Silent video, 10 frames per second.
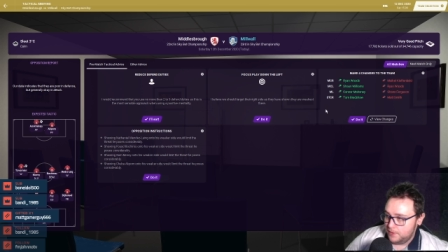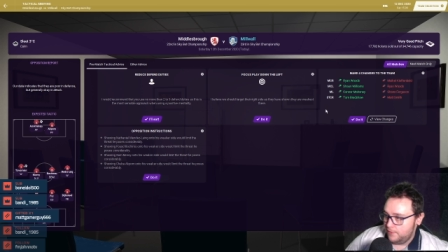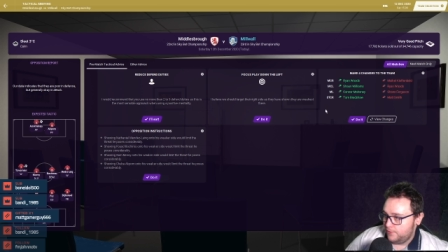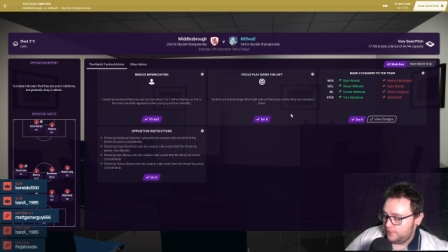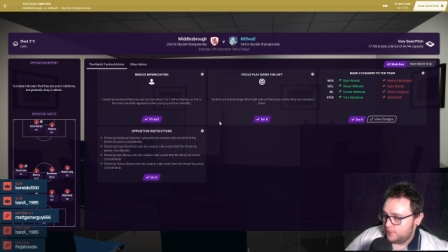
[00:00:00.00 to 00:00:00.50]

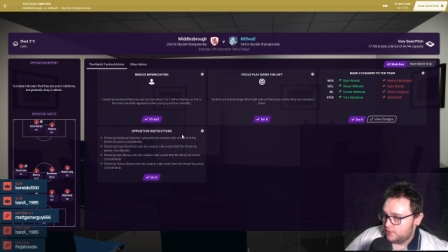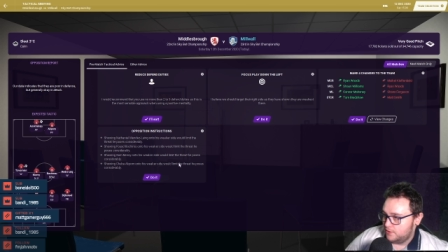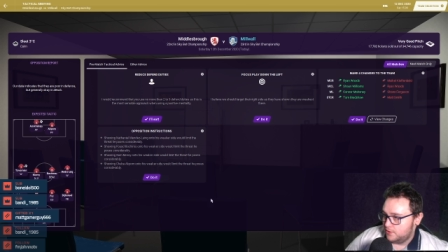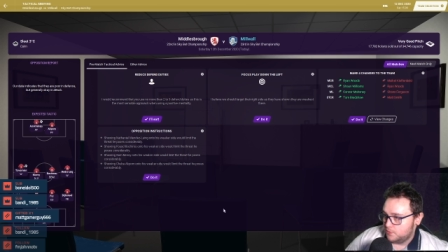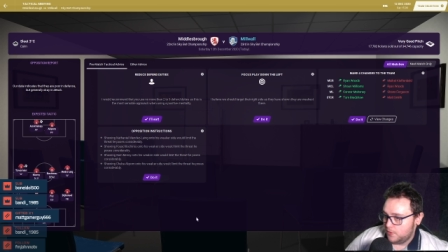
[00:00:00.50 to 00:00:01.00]
playing
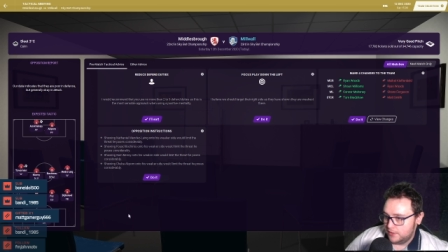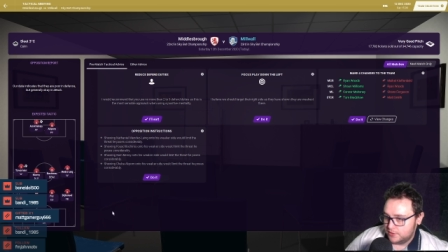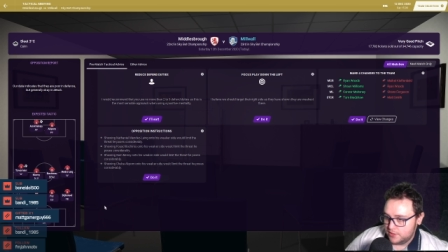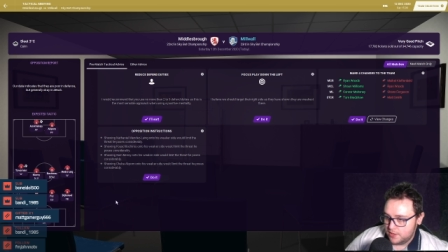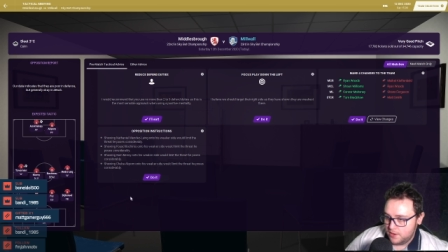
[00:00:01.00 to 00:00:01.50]
442 as well.
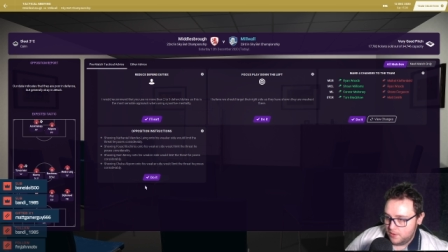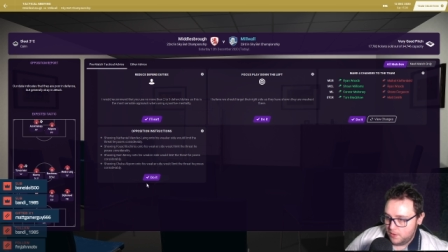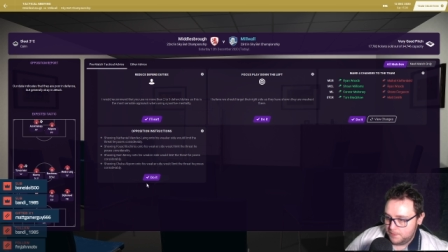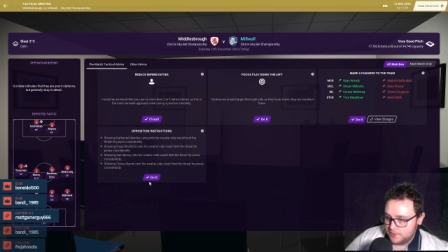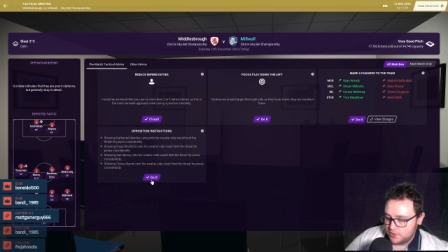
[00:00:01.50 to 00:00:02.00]
So,
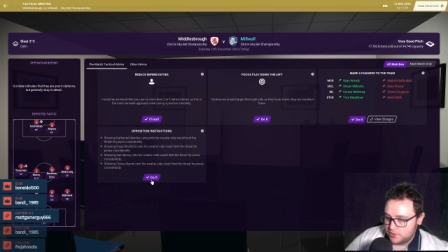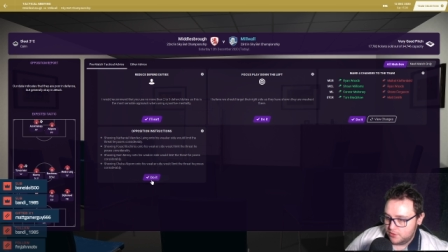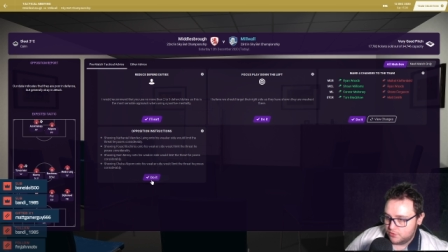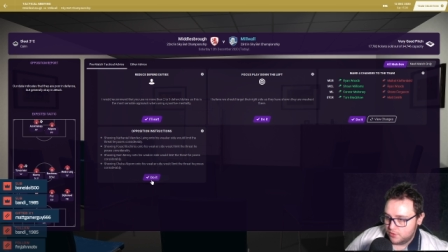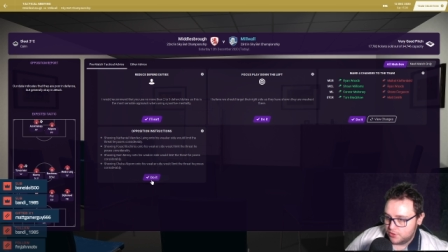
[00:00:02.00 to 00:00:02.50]
opposition
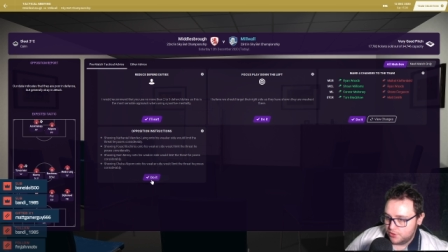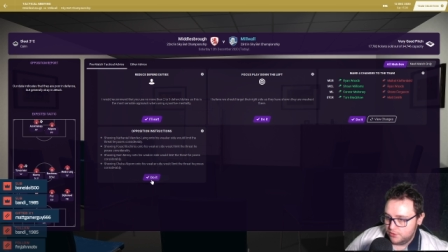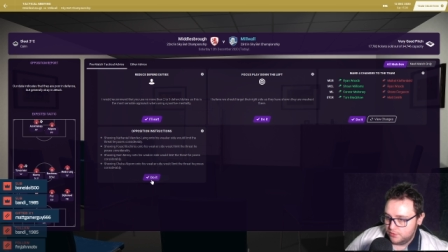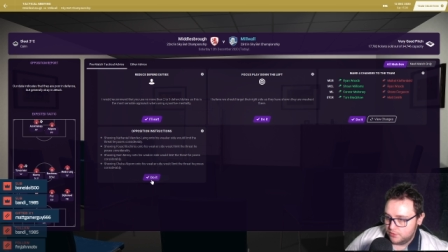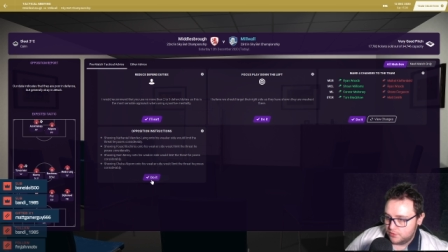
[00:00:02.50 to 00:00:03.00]

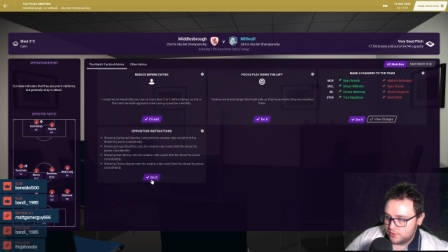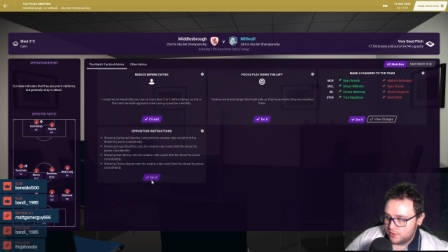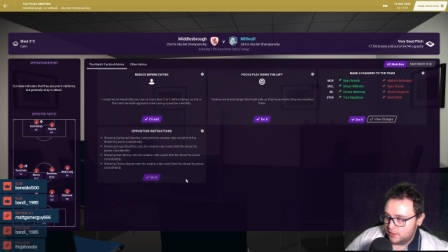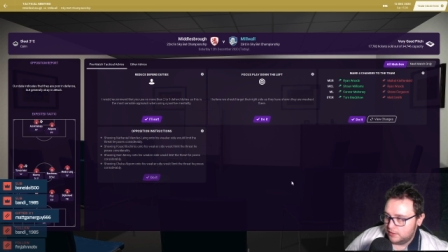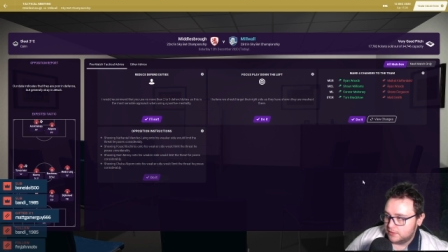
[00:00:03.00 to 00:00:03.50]
instructions.
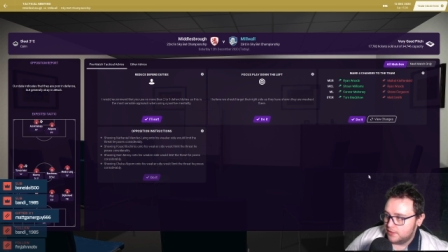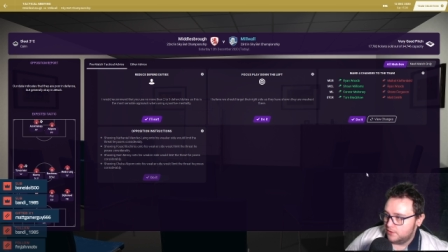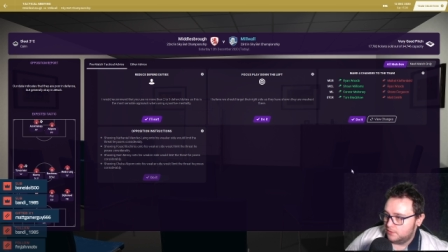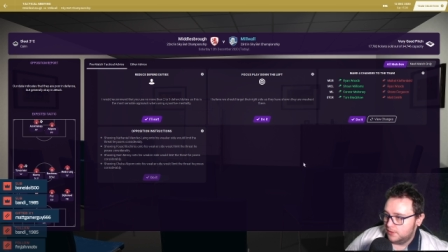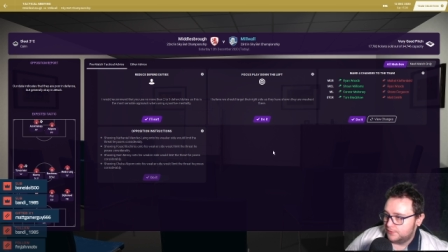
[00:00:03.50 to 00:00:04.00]
I'll take
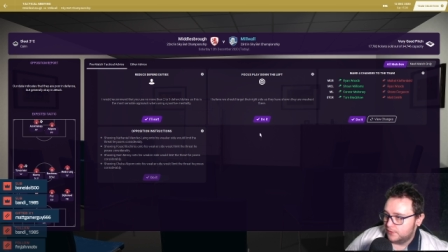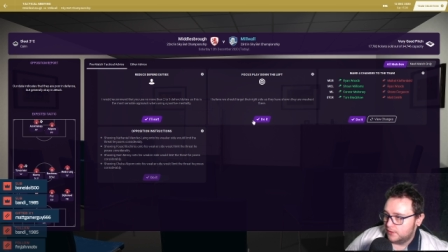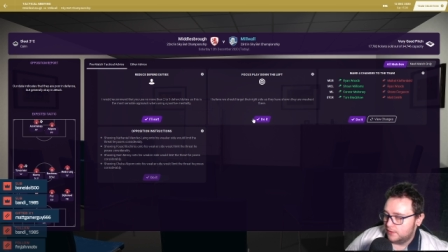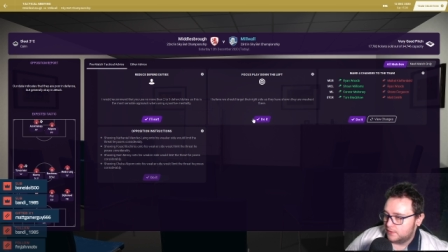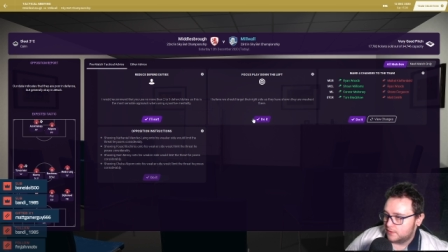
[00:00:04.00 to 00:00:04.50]
your word for
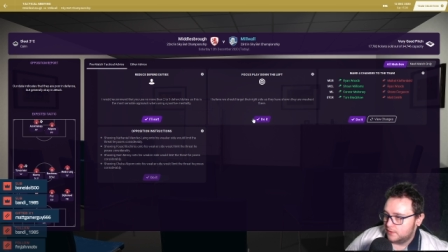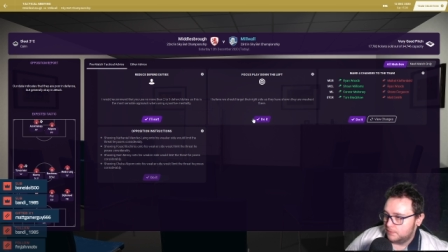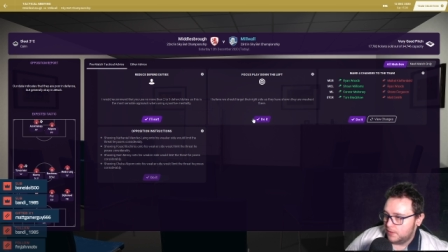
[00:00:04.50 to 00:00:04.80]
that.